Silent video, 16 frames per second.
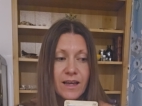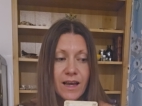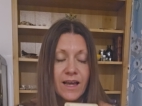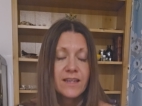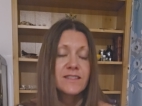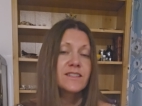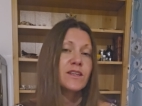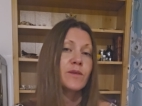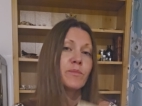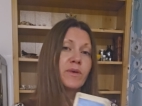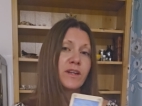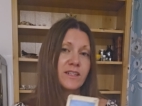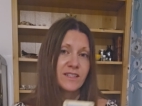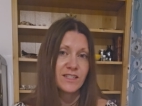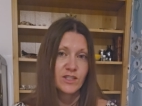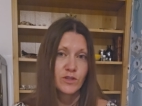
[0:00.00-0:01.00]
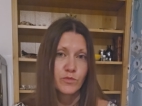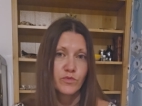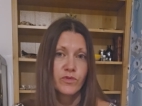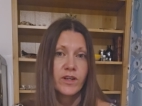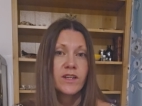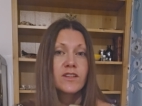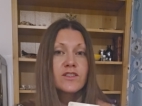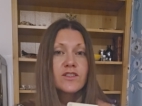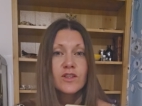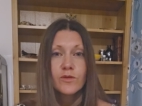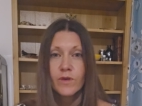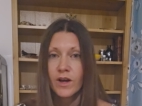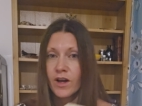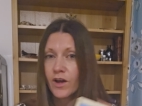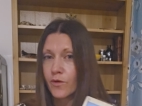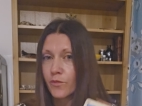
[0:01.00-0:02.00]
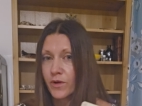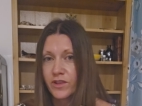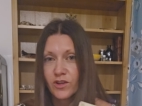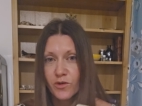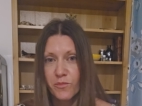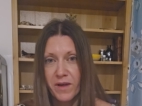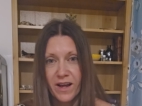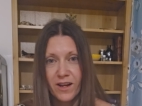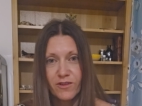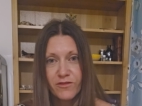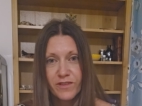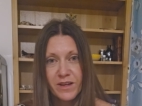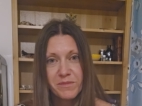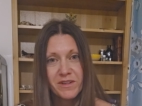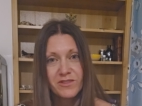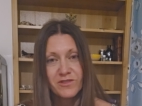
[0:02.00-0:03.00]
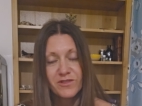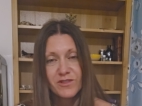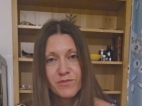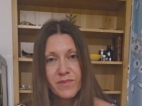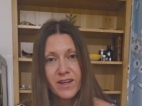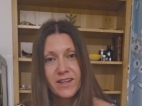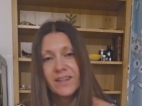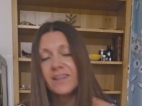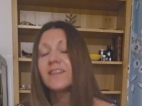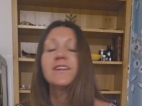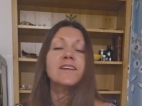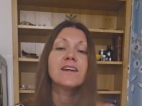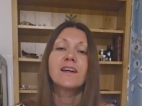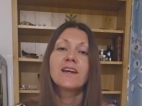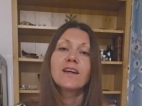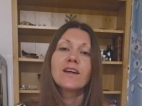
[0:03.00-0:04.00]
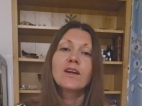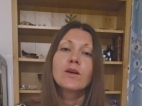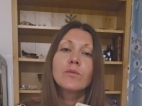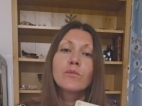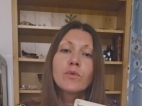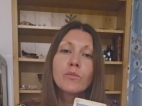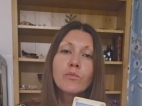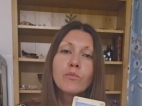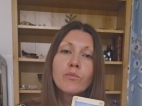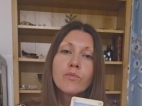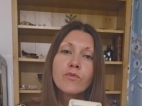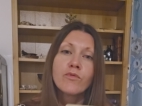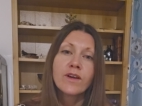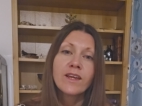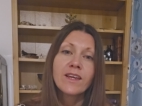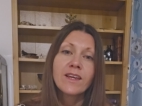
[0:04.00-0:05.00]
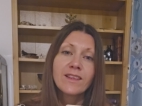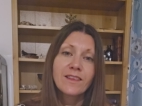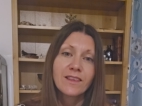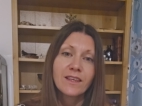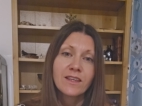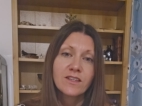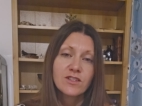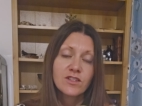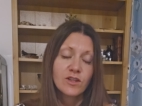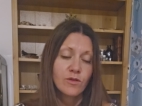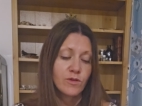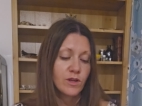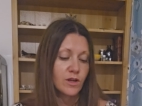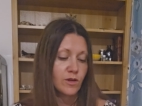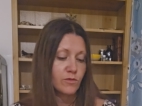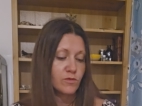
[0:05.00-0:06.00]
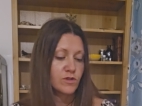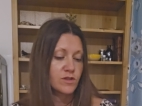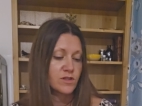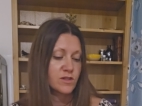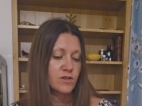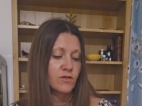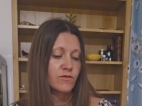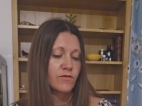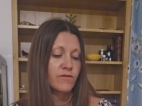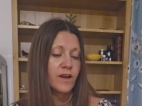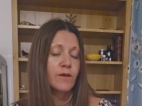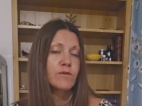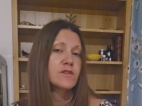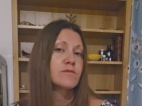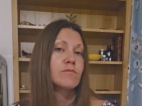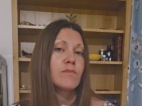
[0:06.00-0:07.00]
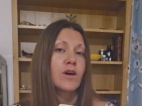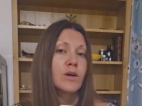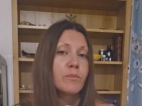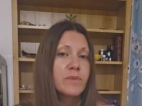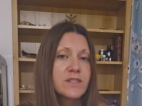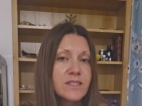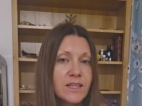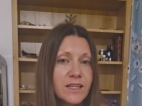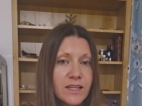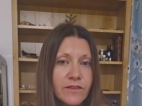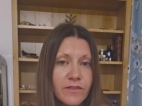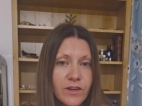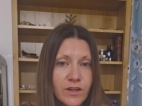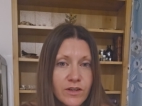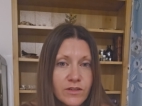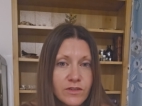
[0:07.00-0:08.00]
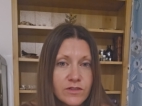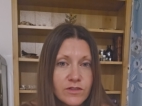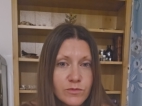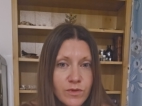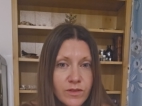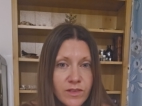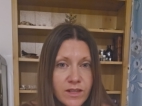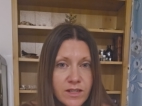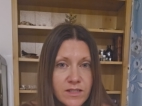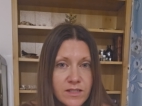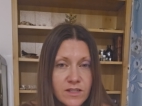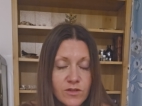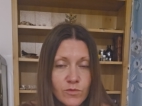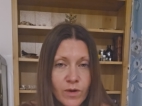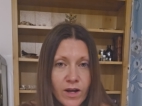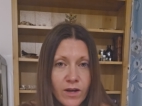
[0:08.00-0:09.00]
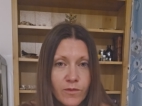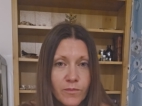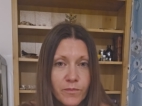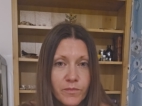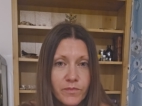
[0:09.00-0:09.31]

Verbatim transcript: has the ability to bring to her, whether you're male or female, doesn't matter, but bringing things to you. Sunflowers might be significant with this as well.